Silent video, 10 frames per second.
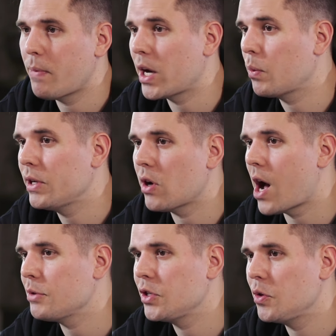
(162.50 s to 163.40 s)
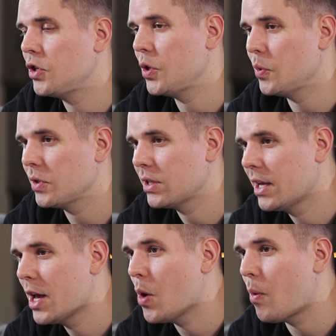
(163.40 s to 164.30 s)
No matter which option you choose,
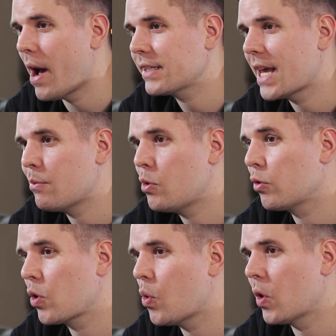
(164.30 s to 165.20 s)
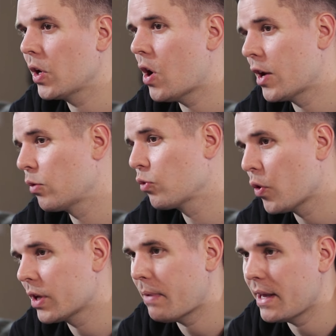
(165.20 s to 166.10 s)
Wyze Cam will record on a
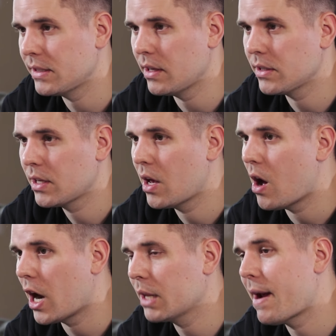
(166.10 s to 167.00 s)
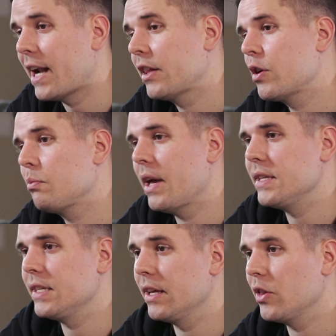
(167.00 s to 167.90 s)
rolling basis, automatically
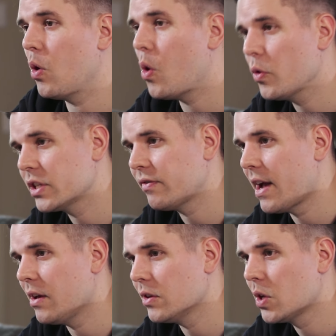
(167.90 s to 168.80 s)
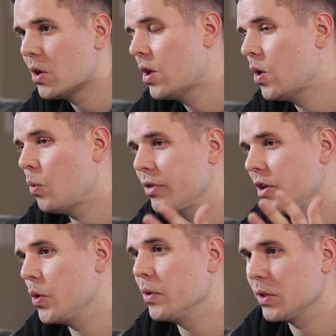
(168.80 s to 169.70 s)
replacing the oldest files with the
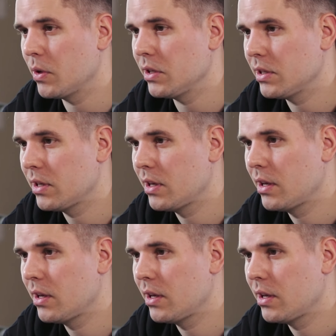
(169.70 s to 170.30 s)
newest ones.